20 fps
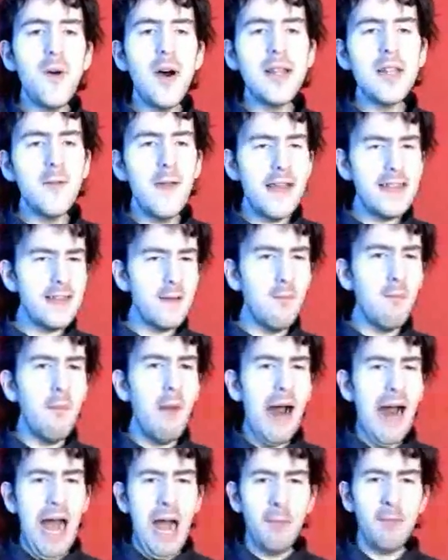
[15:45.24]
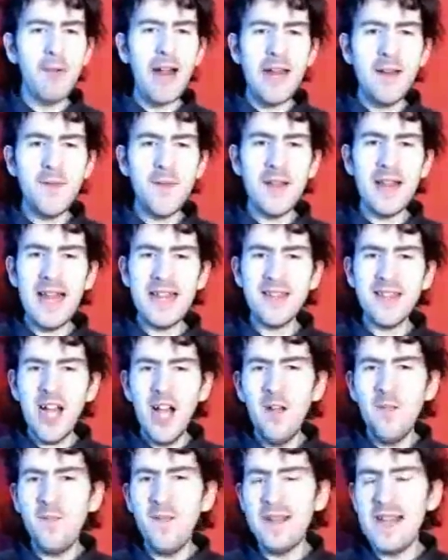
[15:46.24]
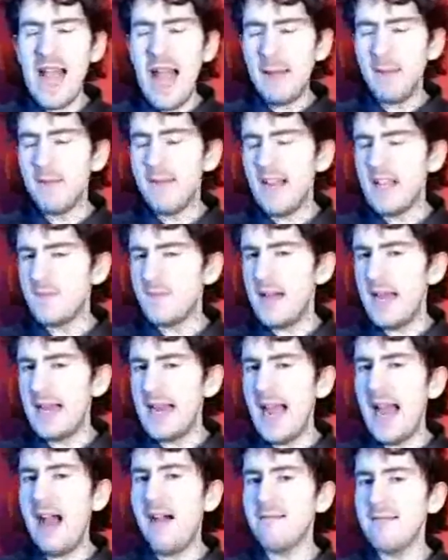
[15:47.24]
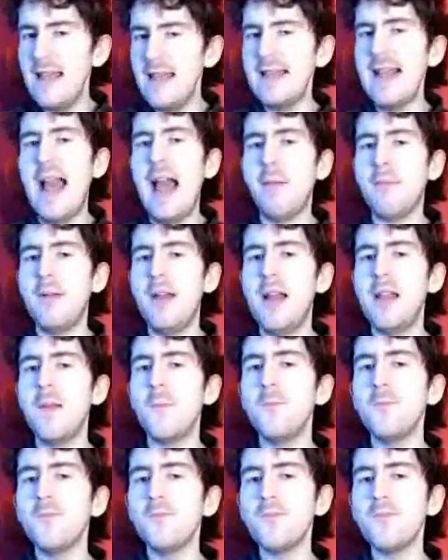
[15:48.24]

there is a minor breakthrough. I don't think it ever explained how this happened.